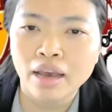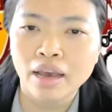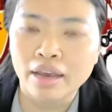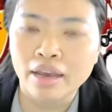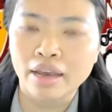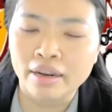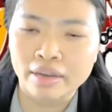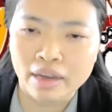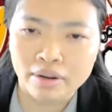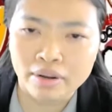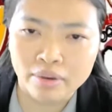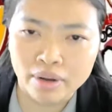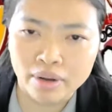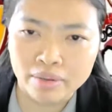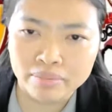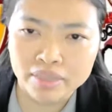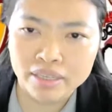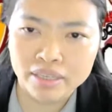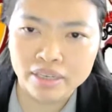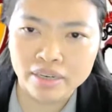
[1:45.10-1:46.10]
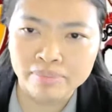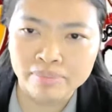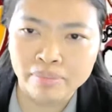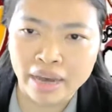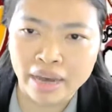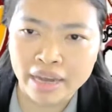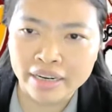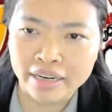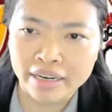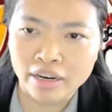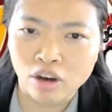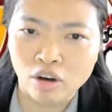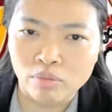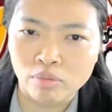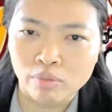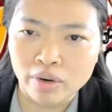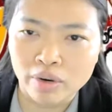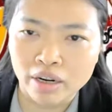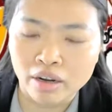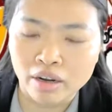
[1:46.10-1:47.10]
interrupt mining
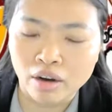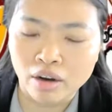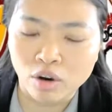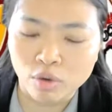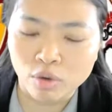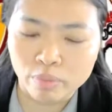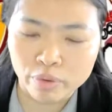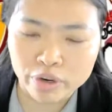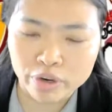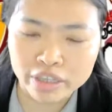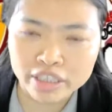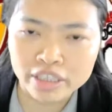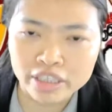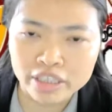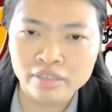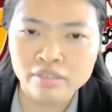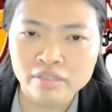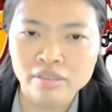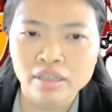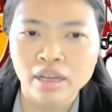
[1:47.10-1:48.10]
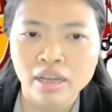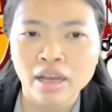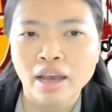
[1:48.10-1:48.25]
operations,